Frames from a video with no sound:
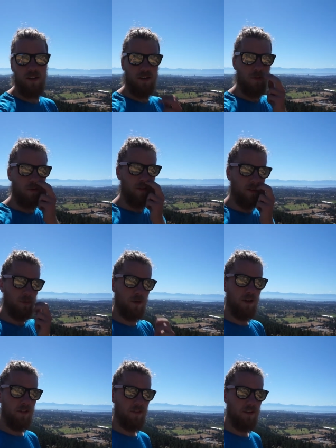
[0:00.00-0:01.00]
cool things we're
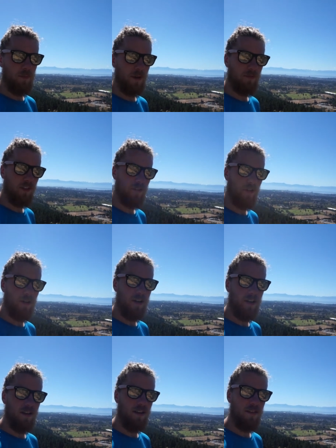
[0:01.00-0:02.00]
noticing about
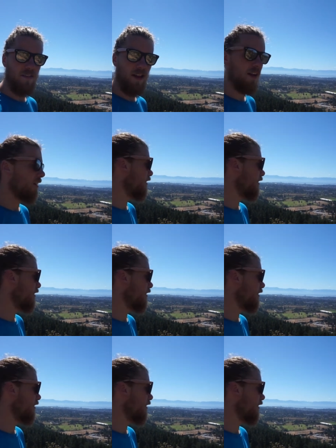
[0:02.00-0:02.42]
Victoria is that